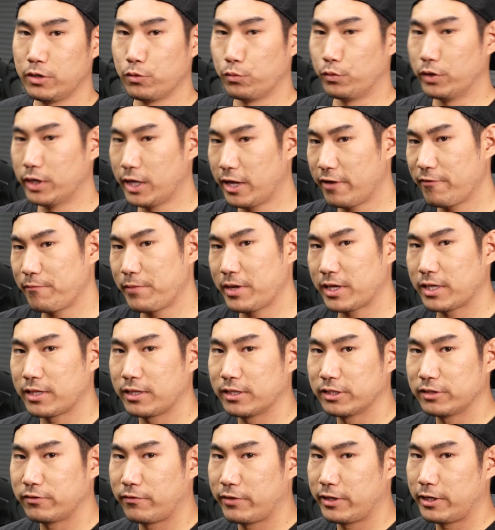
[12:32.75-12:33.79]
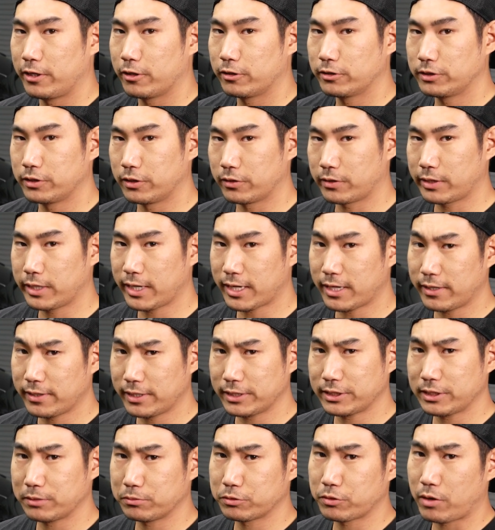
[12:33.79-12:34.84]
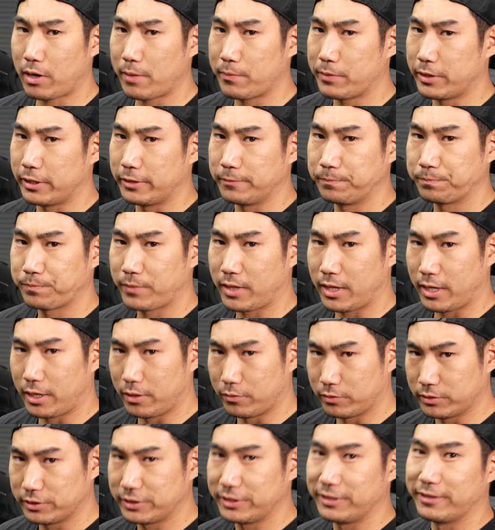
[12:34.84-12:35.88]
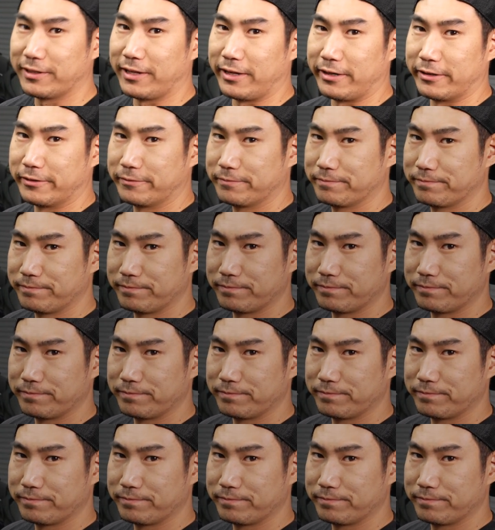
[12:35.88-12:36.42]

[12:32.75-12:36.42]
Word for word: We love making this video, so click on that subscribe button and we'll see you later.